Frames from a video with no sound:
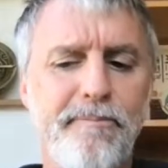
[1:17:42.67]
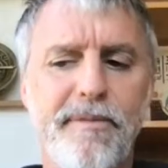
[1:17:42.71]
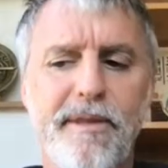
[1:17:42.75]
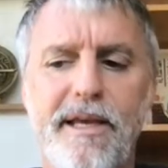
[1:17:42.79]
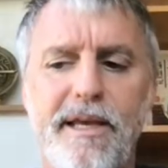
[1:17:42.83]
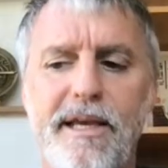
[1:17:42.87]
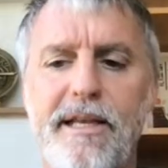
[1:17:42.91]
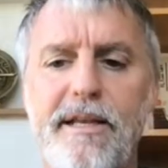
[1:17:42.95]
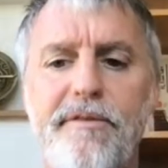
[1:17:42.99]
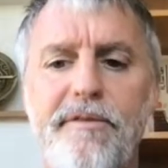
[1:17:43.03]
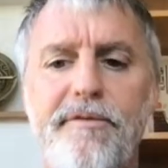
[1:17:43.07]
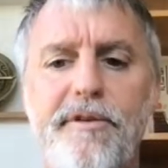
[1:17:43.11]

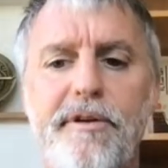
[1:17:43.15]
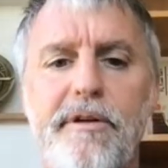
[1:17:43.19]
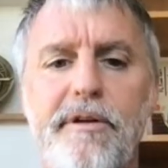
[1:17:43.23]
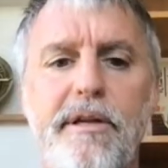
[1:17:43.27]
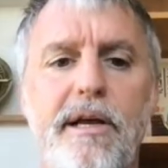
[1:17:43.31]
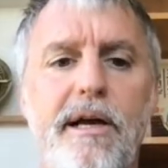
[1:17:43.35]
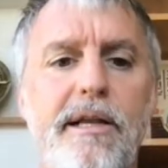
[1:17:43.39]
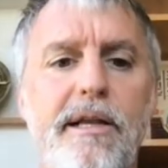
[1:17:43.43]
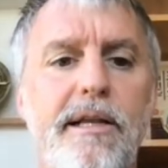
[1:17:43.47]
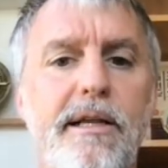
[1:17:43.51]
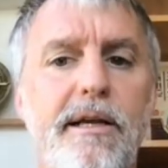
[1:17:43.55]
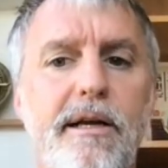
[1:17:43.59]
And if you're
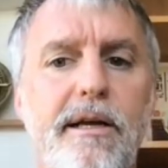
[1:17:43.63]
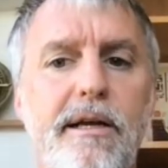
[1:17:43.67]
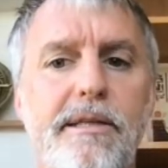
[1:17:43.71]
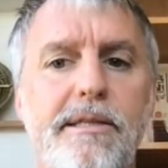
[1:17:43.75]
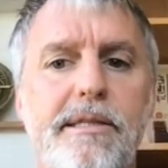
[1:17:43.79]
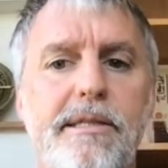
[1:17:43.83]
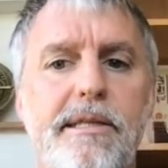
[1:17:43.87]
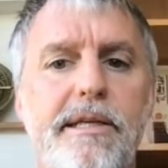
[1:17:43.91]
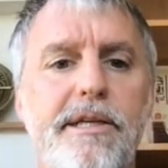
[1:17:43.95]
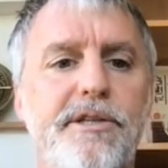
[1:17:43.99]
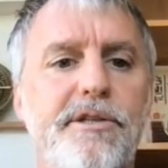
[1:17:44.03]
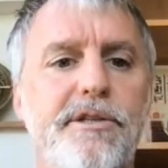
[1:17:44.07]
not in
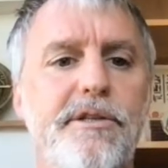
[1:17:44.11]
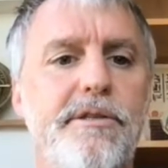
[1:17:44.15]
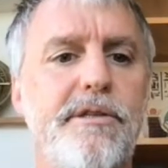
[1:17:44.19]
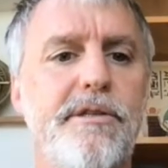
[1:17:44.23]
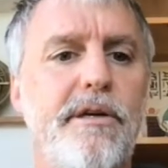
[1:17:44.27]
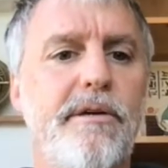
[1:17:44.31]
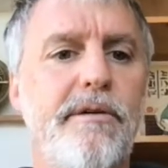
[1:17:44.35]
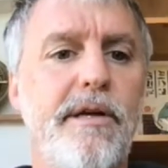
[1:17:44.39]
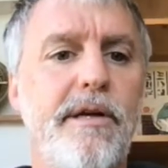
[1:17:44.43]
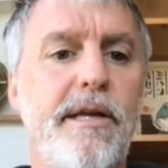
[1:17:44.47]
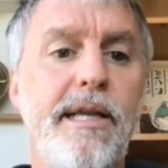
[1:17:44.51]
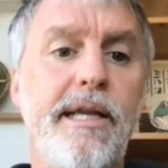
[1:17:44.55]
Constellations
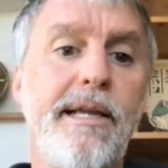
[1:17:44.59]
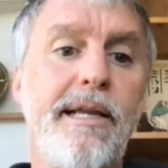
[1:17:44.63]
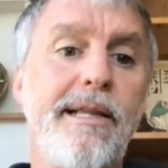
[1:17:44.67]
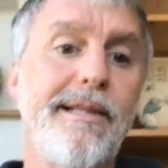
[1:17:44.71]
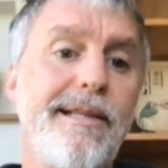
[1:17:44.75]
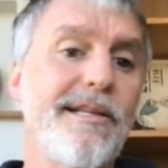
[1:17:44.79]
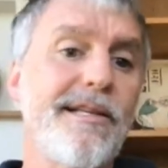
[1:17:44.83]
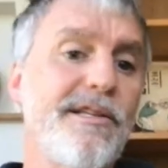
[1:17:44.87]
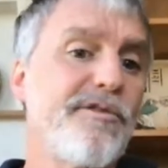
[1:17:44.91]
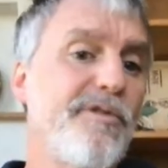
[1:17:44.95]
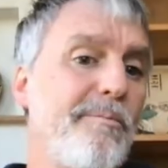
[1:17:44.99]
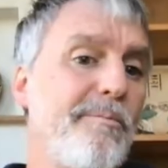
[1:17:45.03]
already,
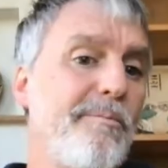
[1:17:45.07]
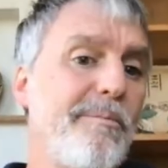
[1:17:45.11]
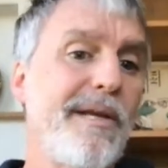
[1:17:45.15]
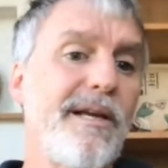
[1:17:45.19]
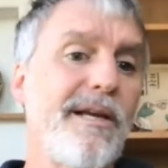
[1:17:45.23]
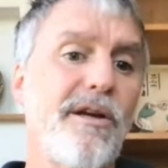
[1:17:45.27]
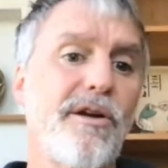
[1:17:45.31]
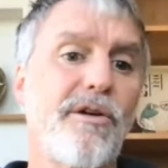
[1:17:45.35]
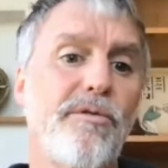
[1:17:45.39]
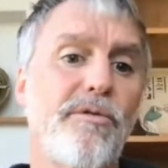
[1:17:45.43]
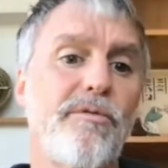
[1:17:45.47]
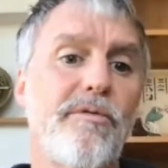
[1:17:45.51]
this would be
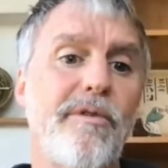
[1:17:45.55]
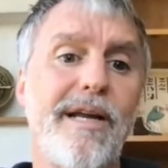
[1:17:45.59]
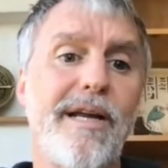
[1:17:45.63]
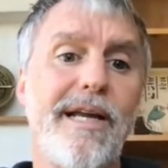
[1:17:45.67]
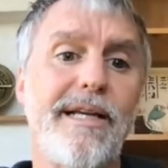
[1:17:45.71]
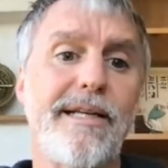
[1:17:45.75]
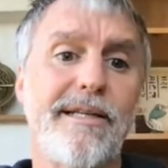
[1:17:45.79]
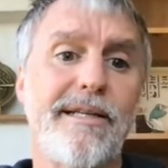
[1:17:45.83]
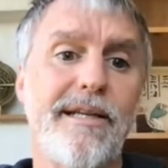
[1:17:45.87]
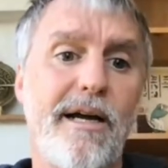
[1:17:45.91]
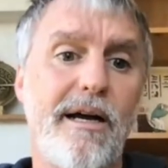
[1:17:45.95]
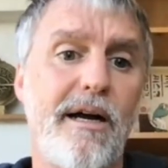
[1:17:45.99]
a
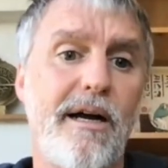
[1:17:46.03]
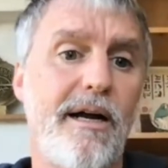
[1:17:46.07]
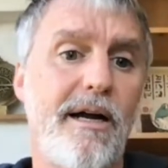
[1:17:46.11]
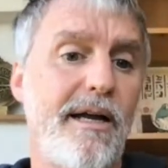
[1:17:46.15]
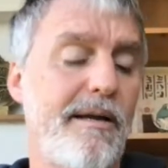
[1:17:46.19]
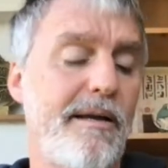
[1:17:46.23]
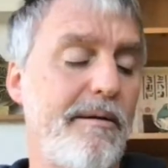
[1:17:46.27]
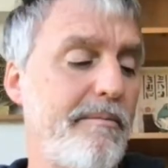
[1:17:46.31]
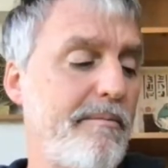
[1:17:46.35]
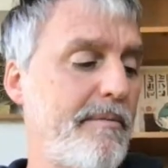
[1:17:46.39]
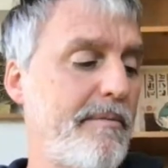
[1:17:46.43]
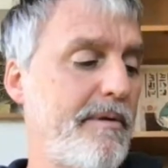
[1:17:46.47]
great
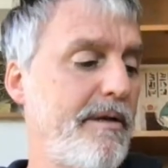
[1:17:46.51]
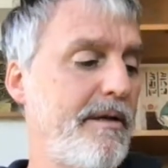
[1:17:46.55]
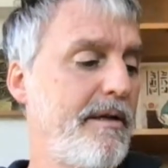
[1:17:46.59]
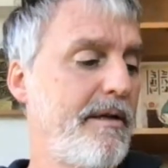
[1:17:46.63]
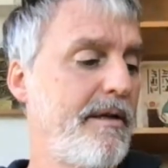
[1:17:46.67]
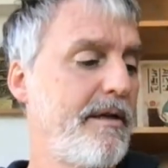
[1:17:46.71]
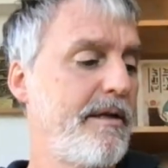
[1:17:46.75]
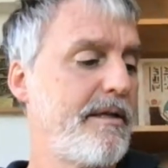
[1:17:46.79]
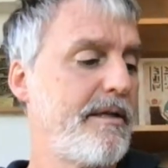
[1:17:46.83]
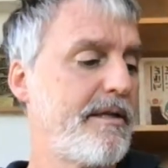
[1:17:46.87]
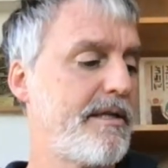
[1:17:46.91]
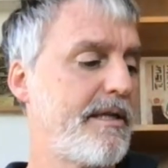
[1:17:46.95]
time
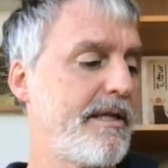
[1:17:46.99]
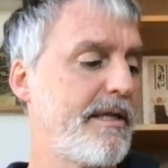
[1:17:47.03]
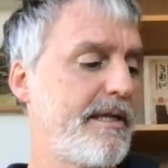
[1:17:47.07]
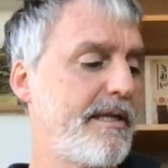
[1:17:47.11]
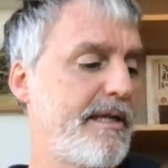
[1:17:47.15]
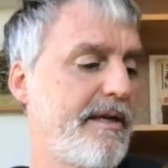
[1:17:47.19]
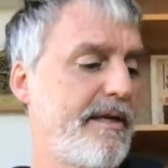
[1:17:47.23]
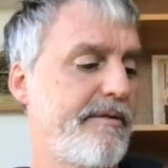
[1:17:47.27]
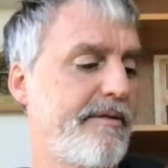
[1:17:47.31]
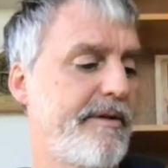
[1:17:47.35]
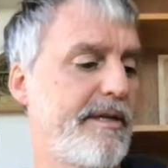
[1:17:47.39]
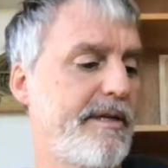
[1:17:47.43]
to
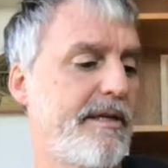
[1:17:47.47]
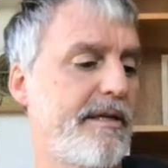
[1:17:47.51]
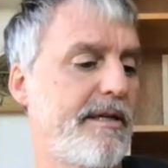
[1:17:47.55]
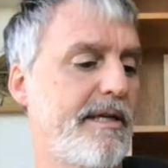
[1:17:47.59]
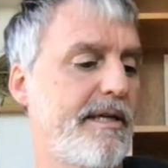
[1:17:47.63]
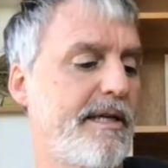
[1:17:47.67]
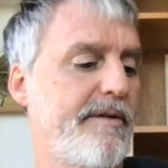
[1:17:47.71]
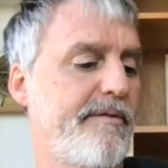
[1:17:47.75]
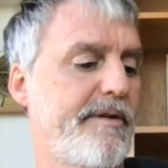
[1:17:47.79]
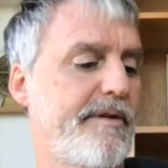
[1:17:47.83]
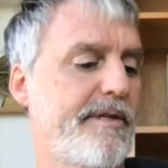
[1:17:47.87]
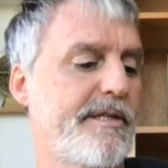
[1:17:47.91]

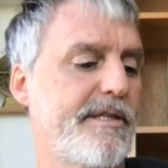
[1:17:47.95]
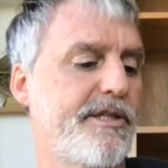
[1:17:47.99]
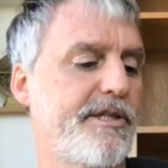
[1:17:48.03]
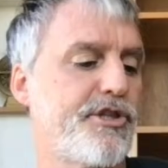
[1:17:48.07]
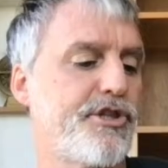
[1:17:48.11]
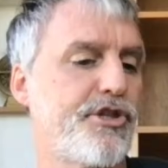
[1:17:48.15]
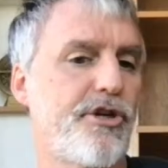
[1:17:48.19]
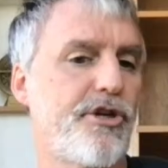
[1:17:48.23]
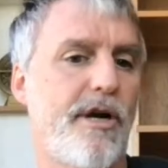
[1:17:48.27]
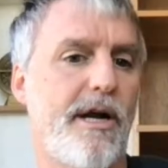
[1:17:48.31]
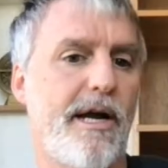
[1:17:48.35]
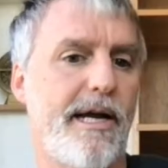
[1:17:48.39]
give us a
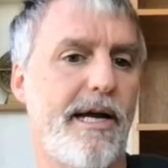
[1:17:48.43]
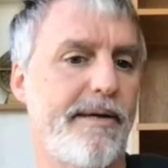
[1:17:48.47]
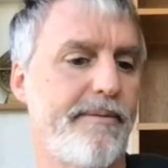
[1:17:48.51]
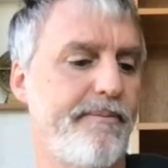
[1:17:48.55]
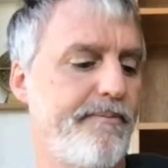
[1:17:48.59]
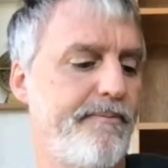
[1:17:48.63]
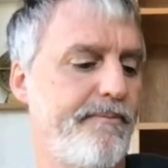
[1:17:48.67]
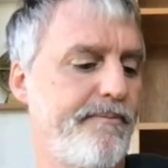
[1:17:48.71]
try.